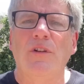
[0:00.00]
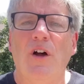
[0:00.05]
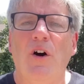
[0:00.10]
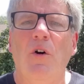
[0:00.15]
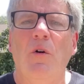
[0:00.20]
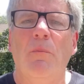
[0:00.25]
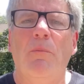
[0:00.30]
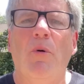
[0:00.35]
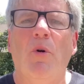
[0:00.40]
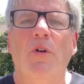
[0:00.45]

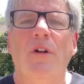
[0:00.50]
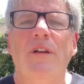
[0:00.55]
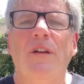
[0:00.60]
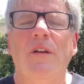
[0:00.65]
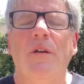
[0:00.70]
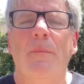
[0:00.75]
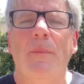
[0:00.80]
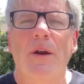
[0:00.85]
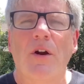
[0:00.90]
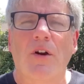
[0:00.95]
Lowe boarded
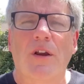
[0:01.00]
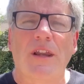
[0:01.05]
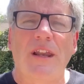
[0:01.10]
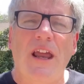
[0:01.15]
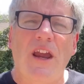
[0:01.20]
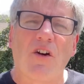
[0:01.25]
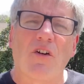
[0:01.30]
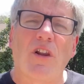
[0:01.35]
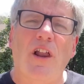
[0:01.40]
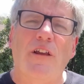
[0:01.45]
an American
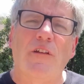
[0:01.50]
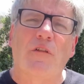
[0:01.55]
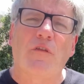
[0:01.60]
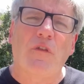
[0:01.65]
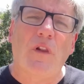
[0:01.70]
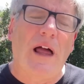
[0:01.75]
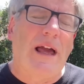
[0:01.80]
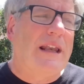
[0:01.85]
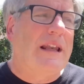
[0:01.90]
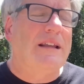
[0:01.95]
Airlines
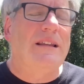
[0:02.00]
flight